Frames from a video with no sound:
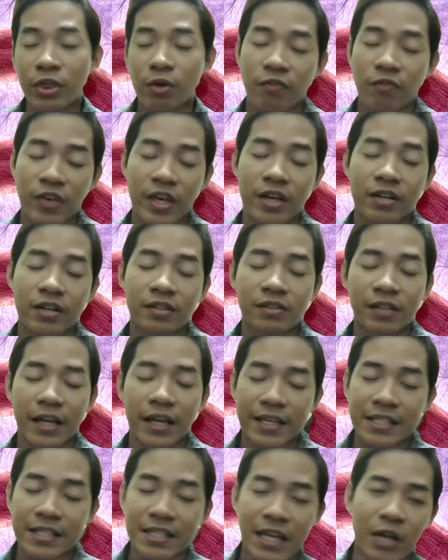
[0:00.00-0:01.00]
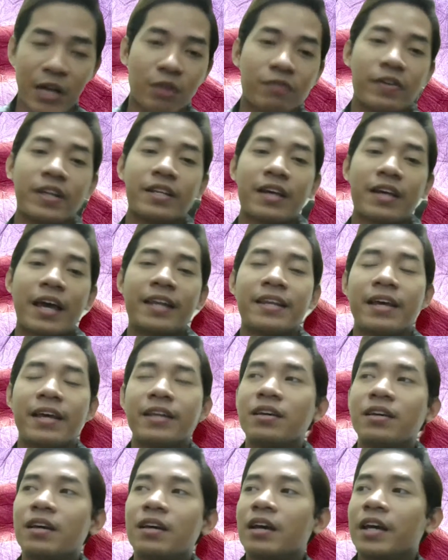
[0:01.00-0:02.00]
vehicle like inside of it, and
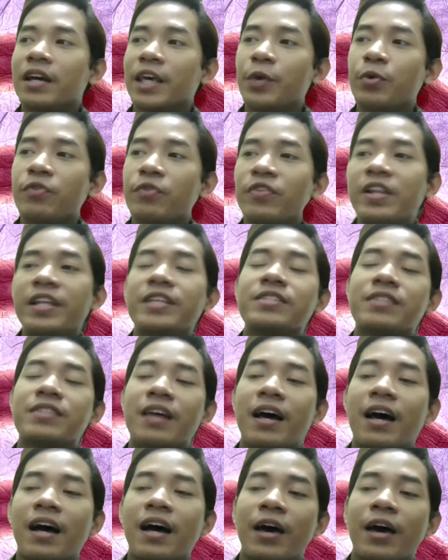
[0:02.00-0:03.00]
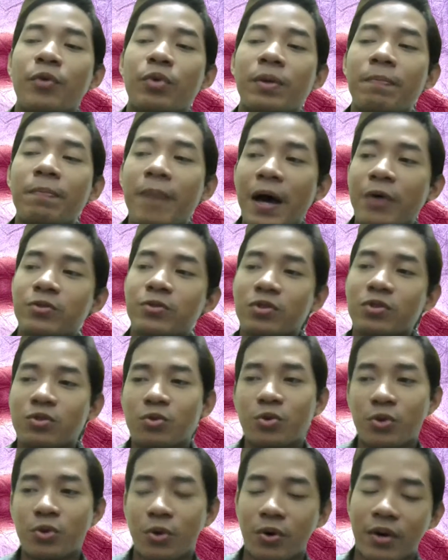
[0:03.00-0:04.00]
then it will release it will bounce
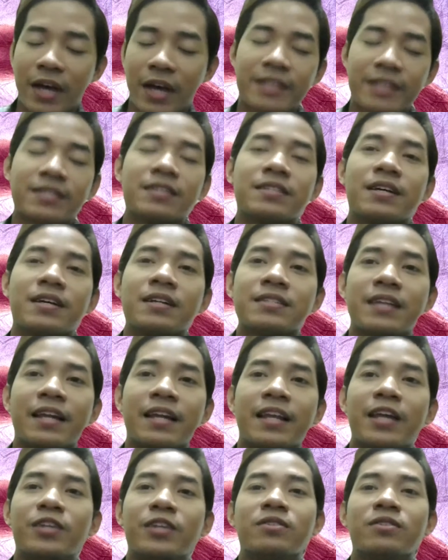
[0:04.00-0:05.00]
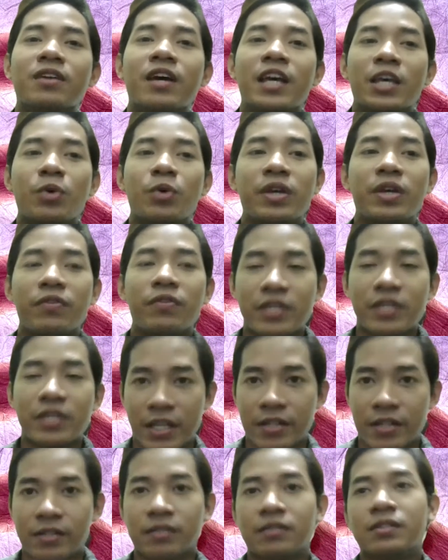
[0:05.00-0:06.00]
to your cancer cells, and then you give a
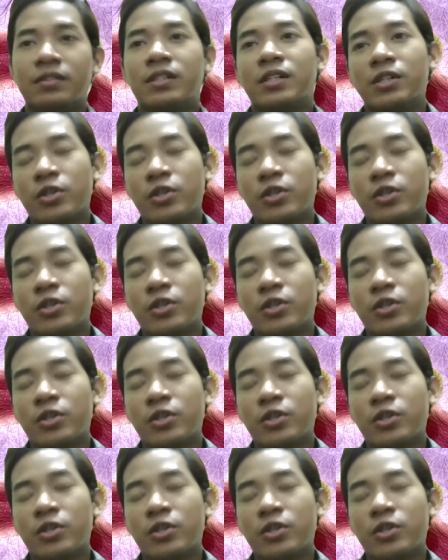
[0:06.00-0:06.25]
signal.